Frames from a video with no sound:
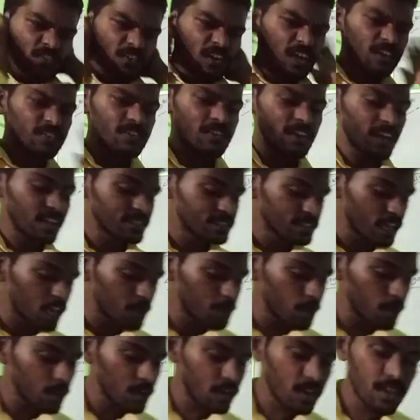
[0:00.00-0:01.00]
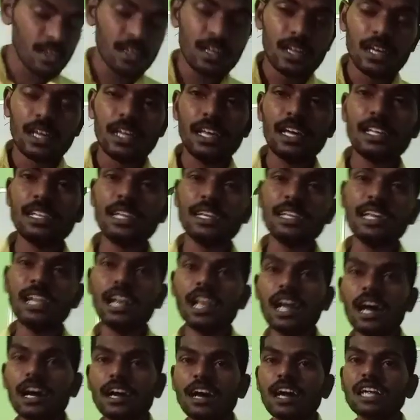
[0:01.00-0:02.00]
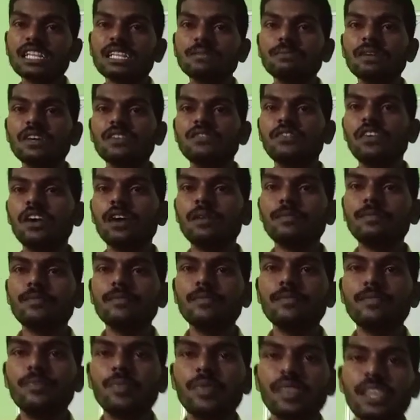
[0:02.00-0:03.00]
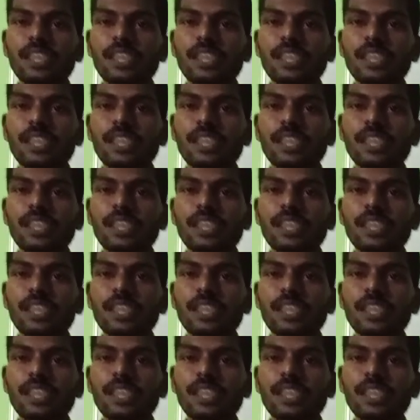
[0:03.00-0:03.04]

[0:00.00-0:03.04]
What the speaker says: For example, in any logarithmic form,